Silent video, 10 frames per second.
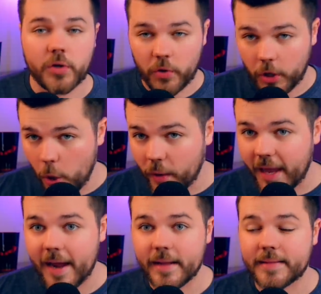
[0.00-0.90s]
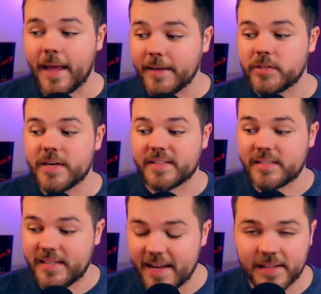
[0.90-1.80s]
are located, things
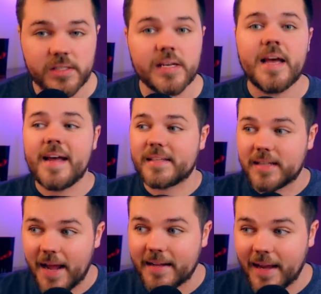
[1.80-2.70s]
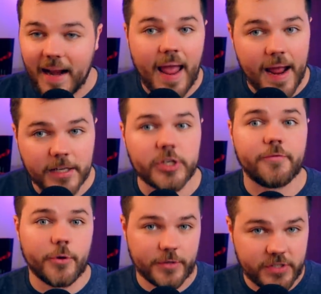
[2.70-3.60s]
get tense. It's like that edge
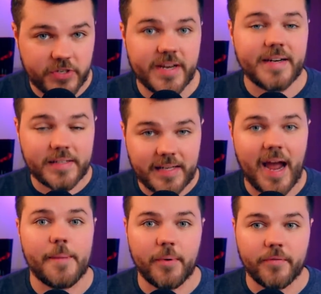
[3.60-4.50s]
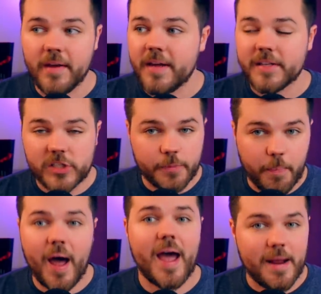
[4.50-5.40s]
of your seat type of
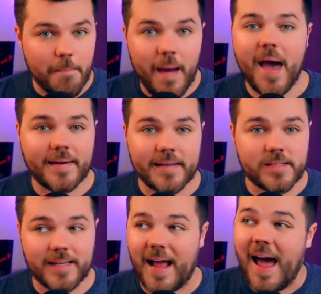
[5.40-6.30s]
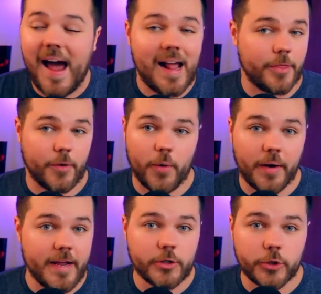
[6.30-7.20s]
spy madness that I
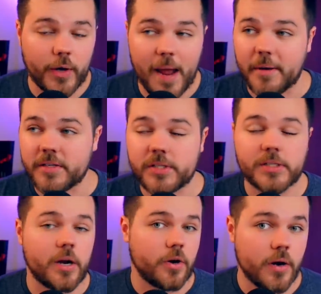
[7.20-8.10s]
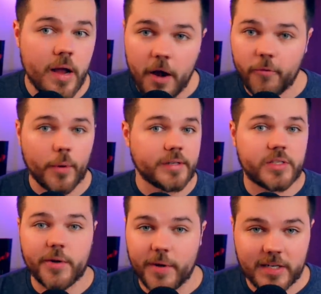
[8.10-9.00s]
thoroughly enjoy. I'm a sucker for a
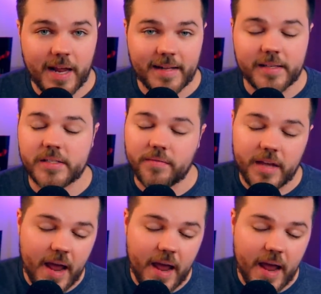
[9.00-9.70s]
series like this if they